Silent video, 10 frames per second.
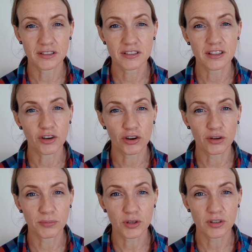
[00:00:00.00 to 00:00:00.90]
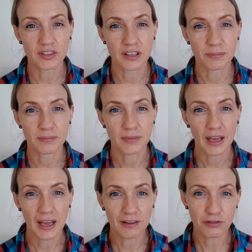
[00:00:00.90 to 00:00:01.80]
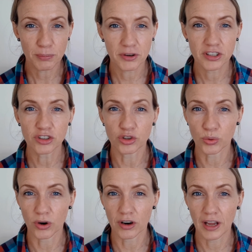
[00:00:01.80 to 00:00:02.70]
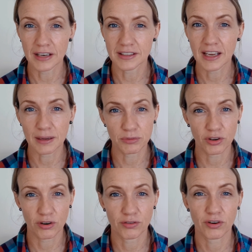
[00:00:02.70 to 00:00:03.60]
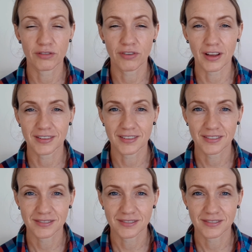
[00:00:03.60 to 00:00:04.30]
in her community. Everybody knew her and came to her for advice.